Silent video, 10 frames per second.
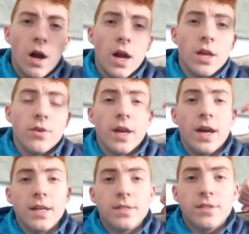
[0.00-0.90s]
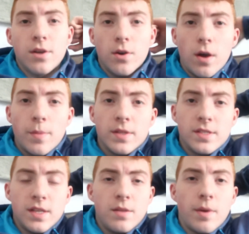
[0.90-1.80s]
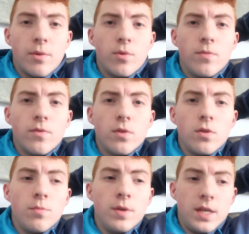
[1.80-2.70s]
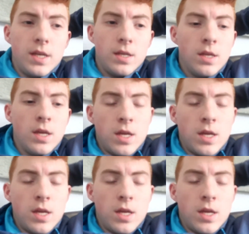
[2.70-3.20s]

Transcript: Alright, you guys, so I've been sitting in my room for a little bit